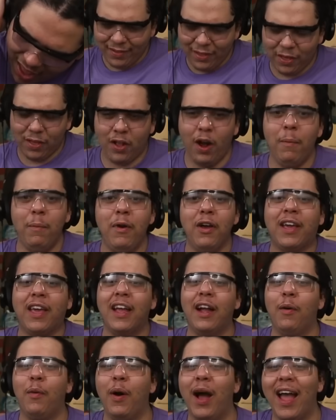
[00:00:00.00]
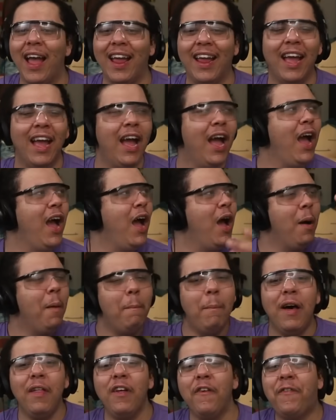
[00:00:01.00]
Stop looking away.
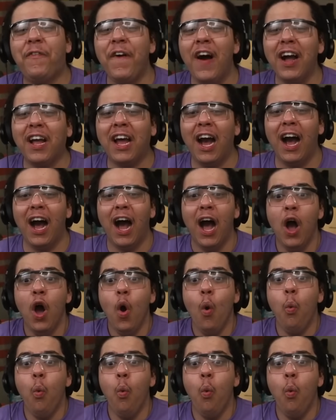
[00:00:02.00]
Motherfucker!